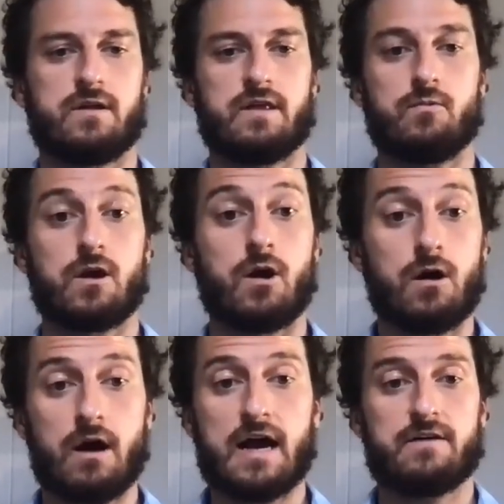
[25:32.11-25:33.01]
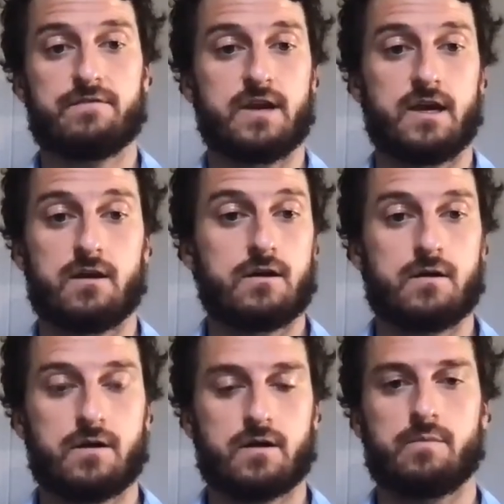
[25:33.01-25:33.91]
that we all have an
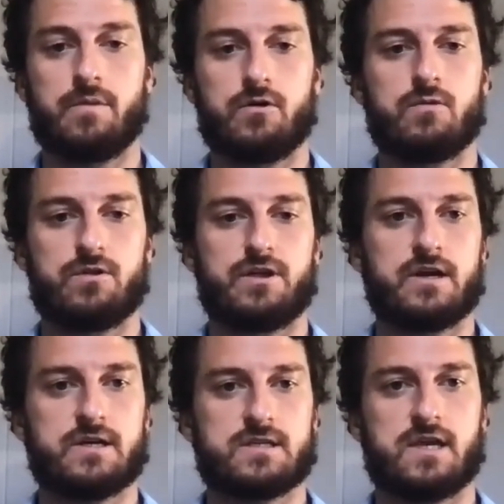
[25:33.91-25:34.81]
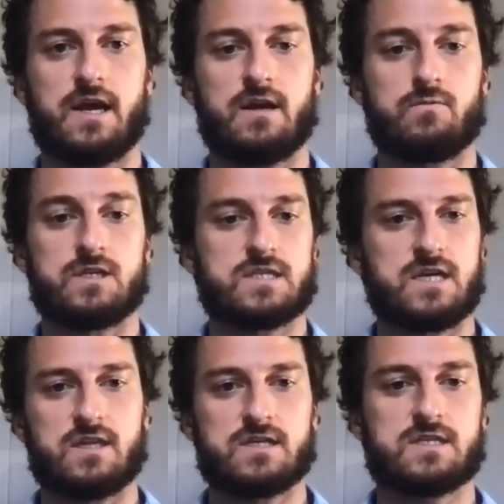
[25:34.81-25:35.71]
inner component within us, and we
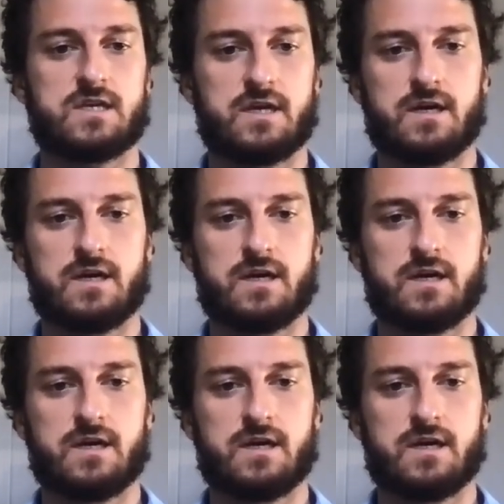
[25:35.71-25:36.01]
see this